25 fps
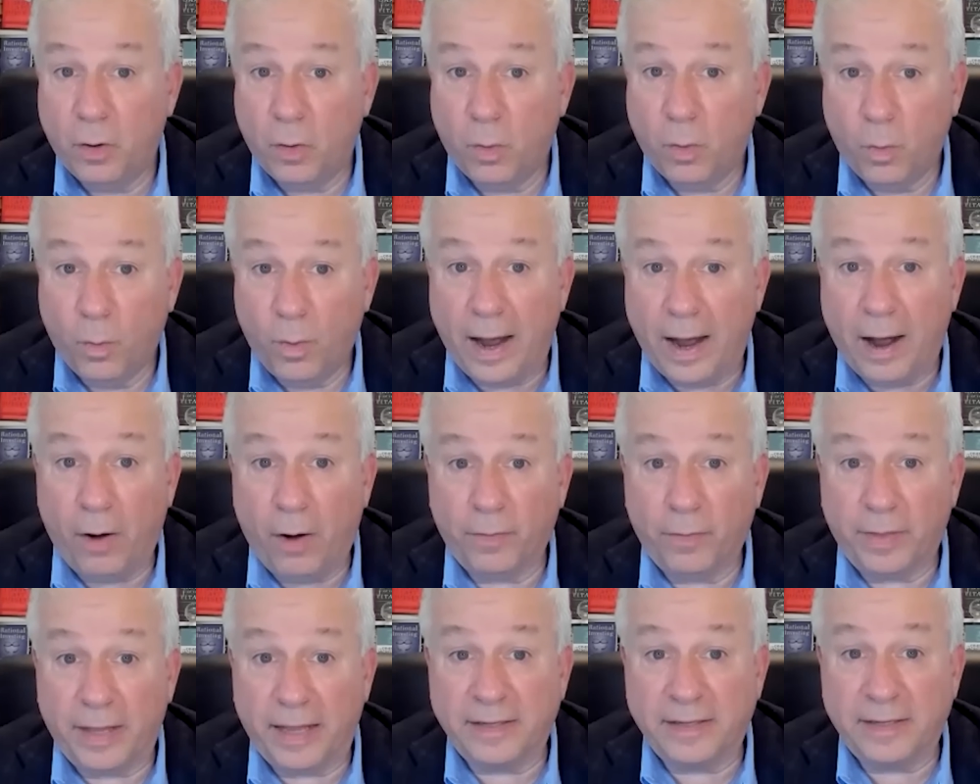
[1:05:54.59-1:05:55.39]

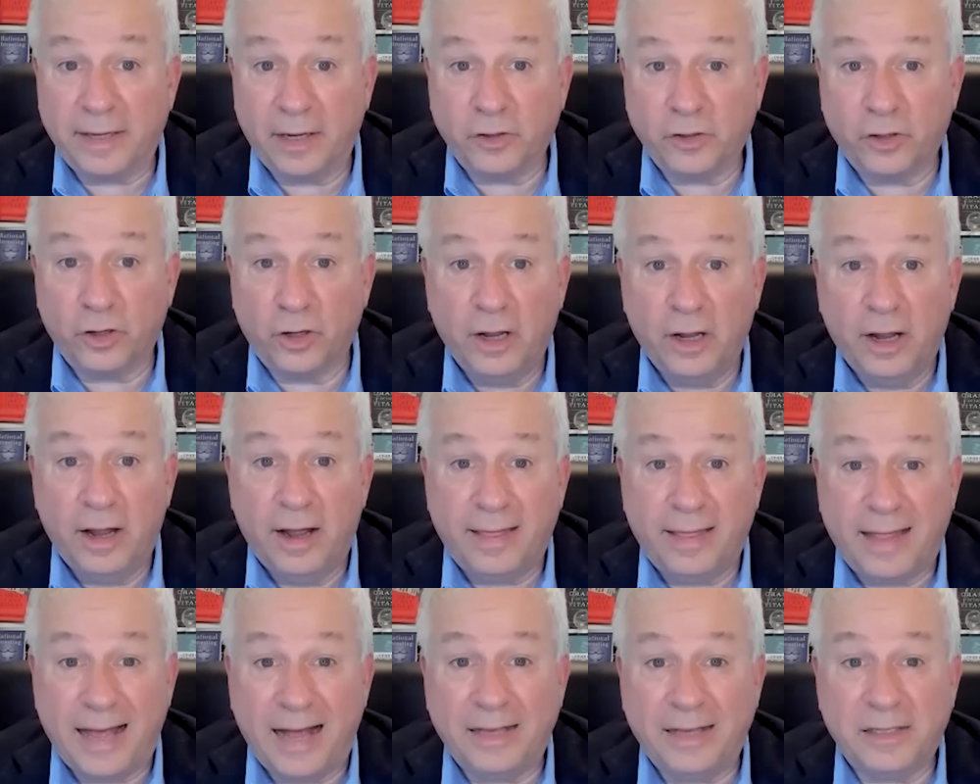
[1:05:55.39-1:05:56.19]
Wow, that tells you
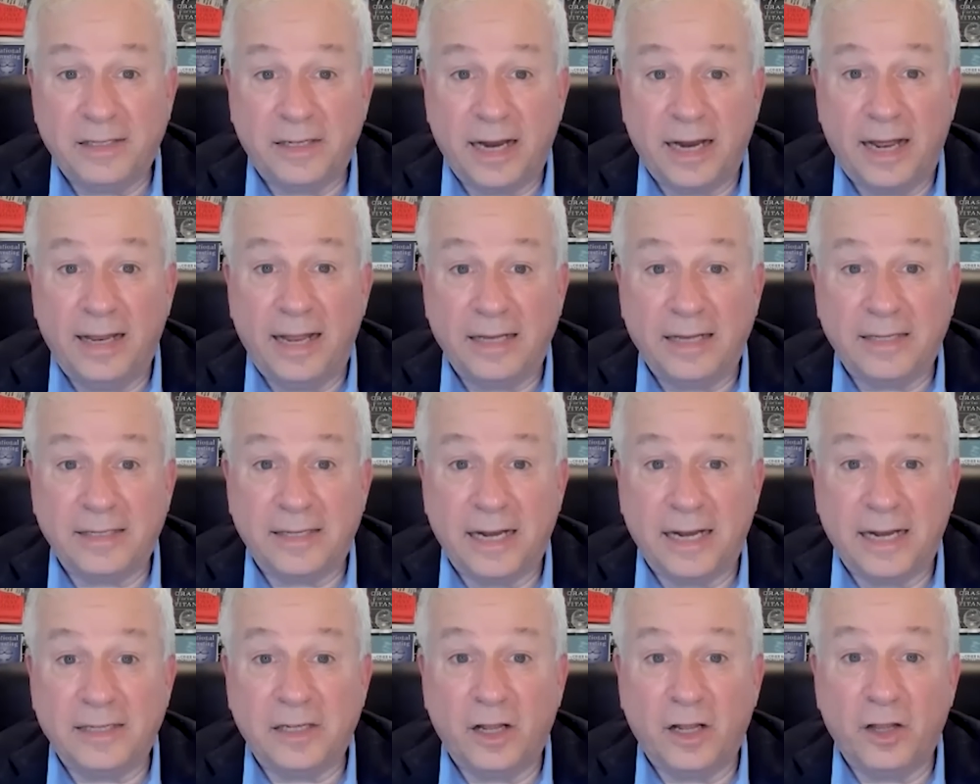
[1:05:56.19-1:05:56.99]
that's
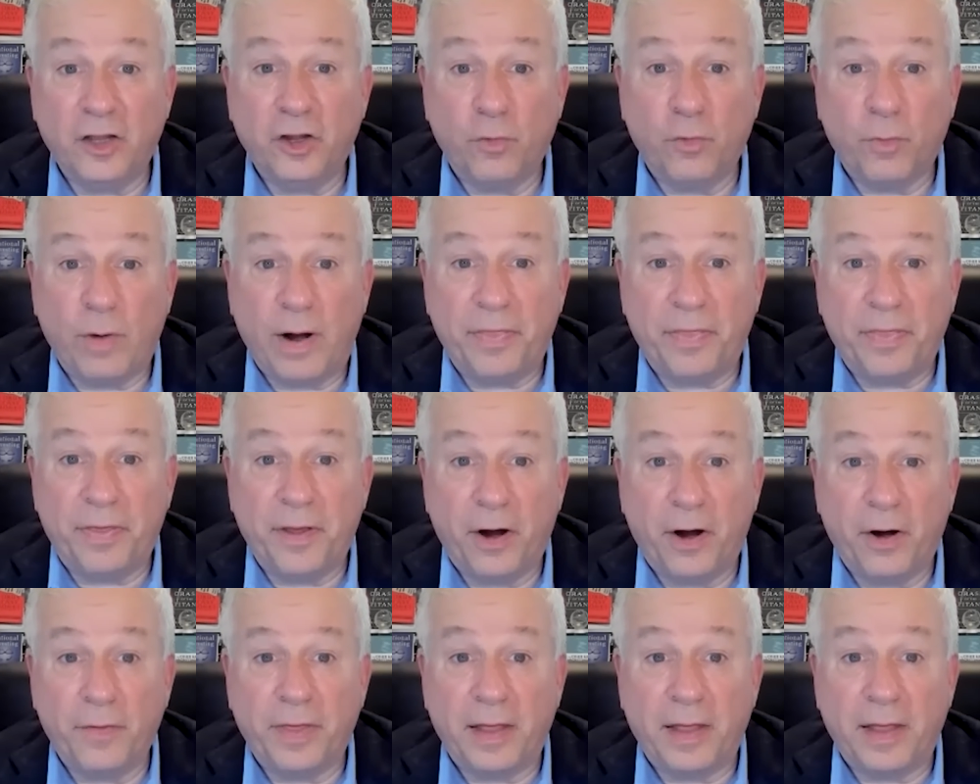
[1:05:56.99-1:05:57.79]
telling you right
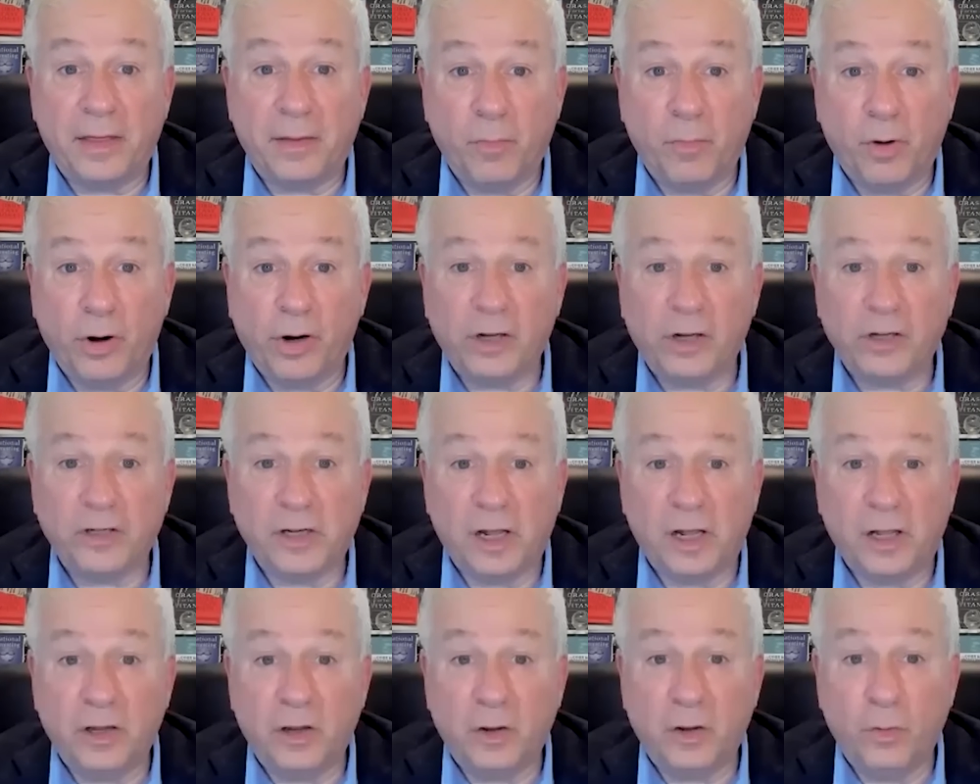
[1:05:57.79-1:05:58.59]
there that the market's
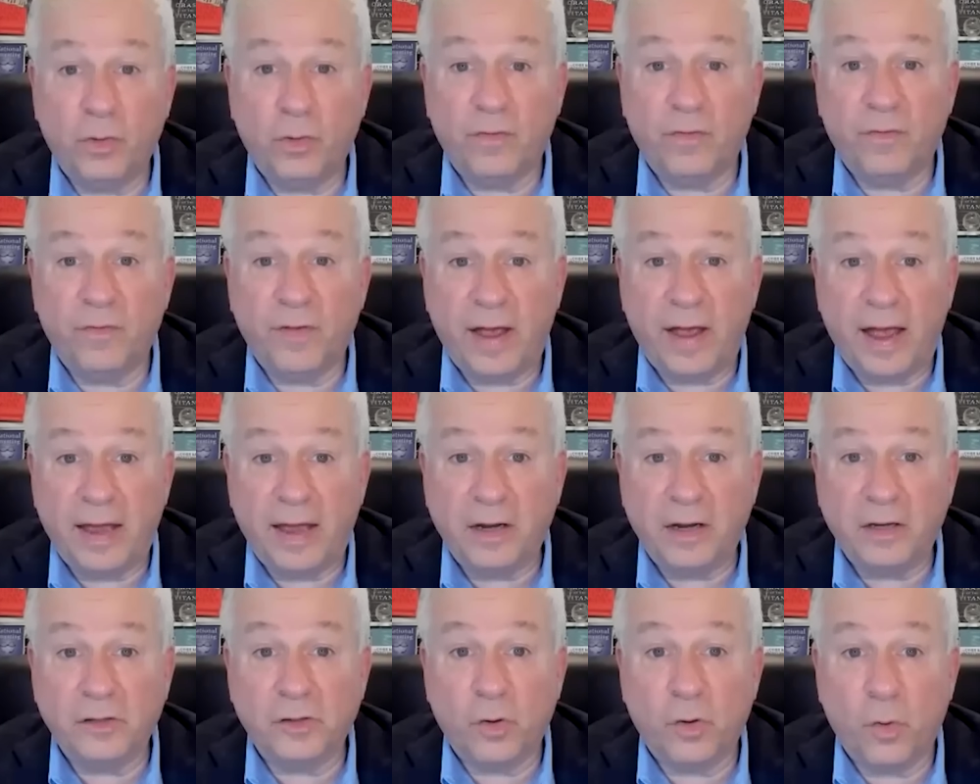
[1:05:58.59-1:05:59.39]
telling you the Fed
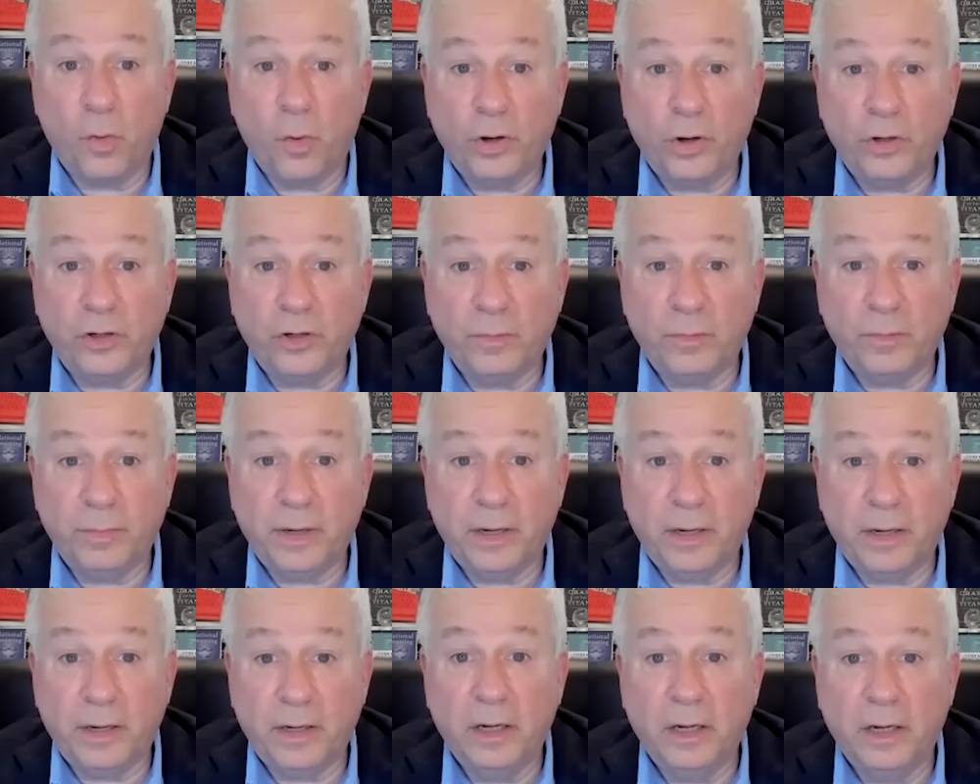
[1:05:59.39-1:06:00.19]
is going to
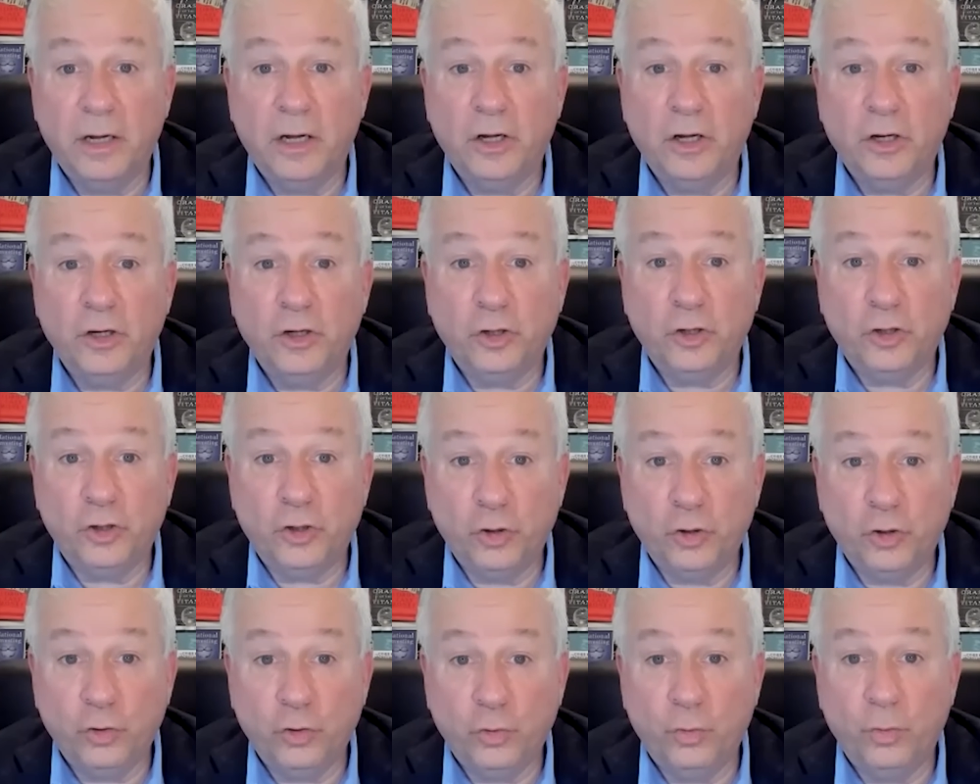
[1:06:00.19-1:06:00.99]
be
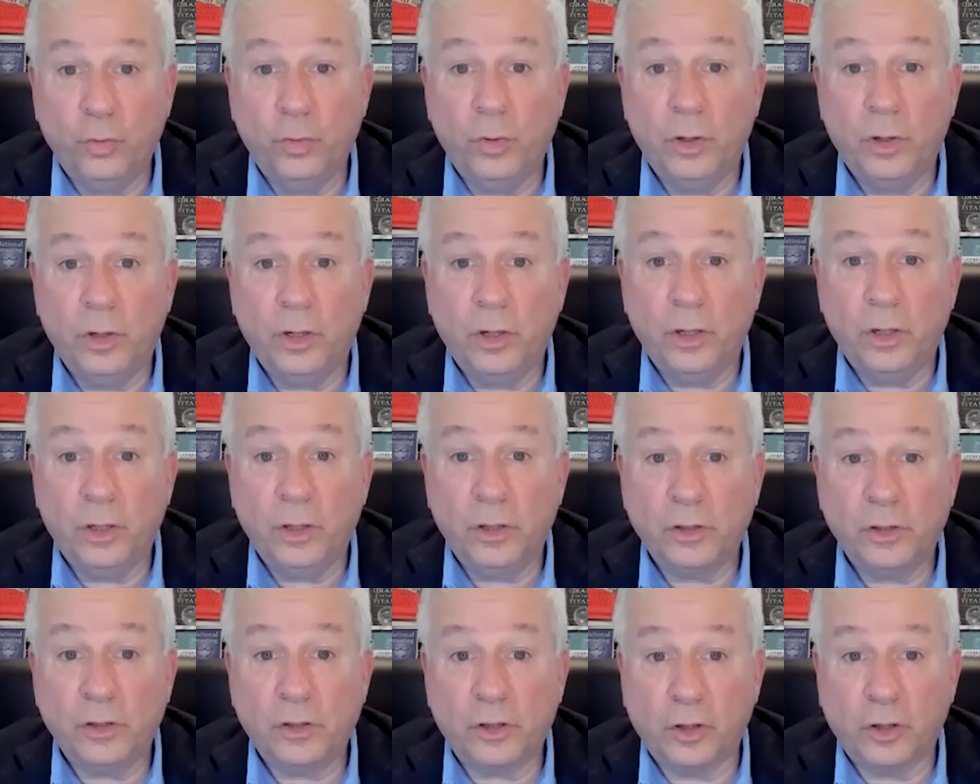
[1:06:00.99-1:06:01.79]
too
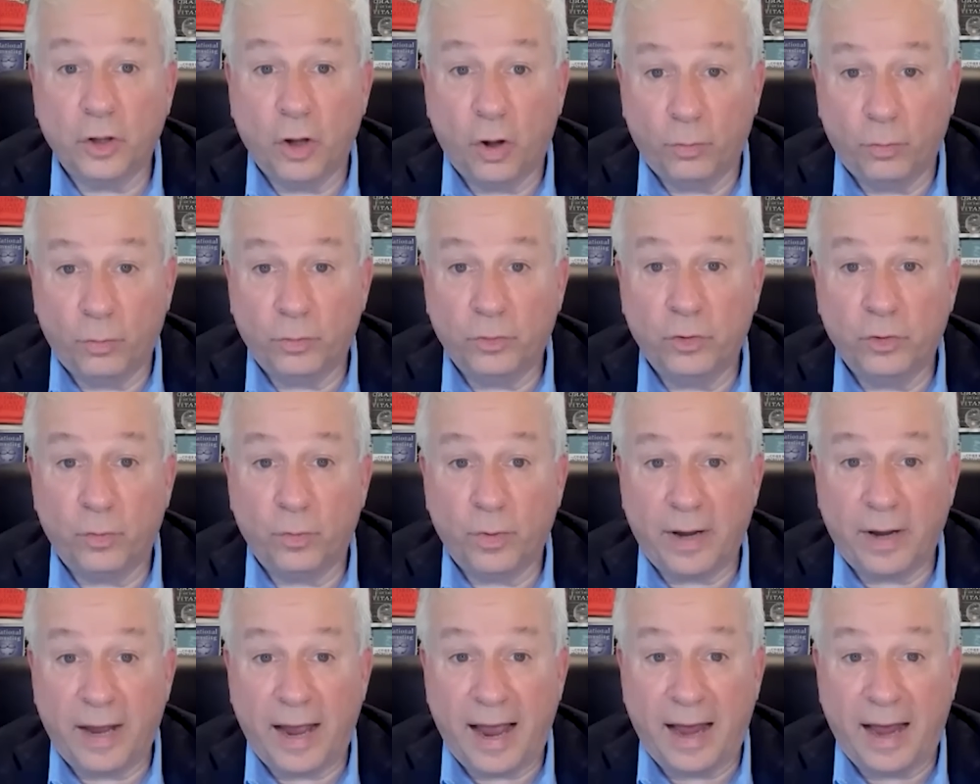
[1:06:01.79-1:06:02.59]
slow to
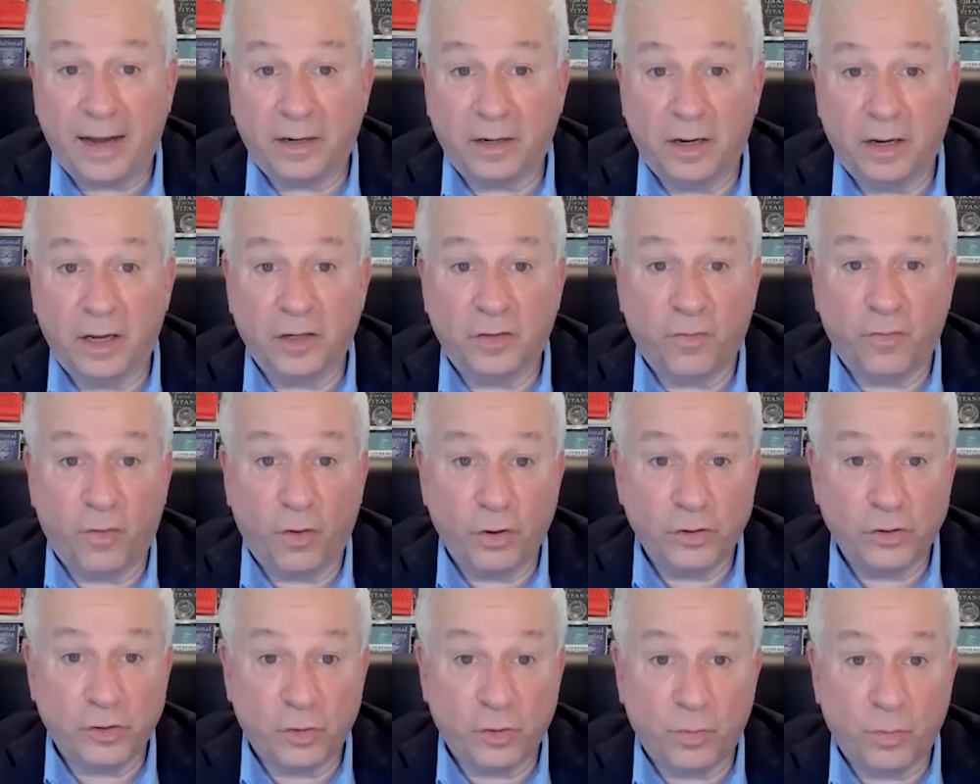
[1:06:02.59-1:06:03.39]
react as far
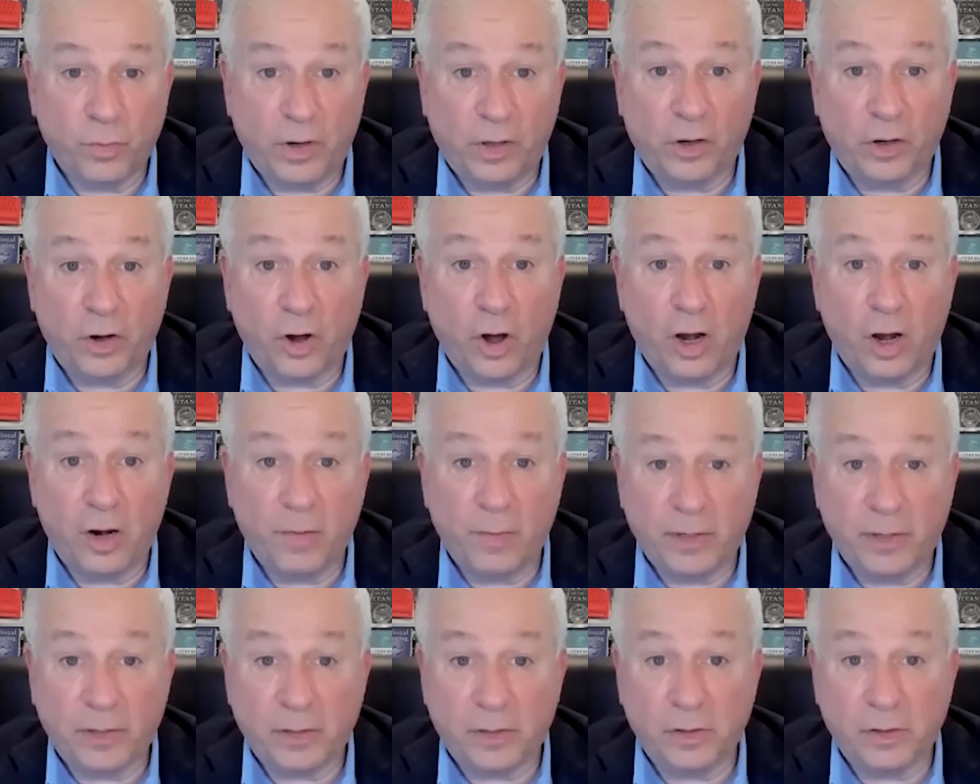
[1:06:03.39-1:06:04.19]
as the real
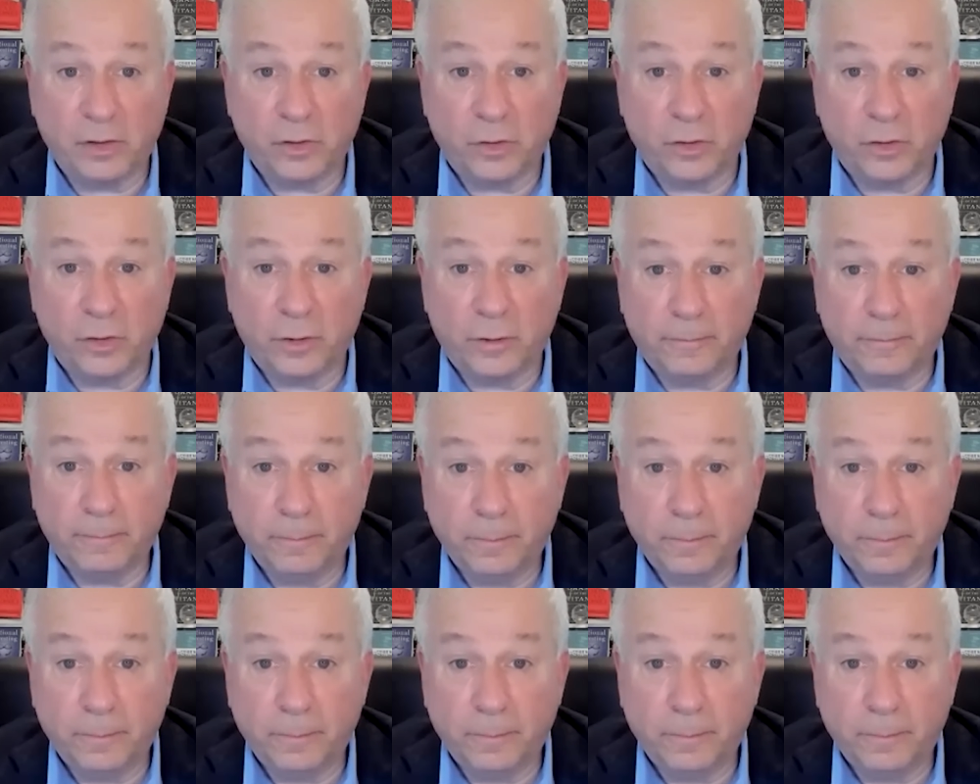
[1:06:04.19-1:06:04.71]
economy is concerned.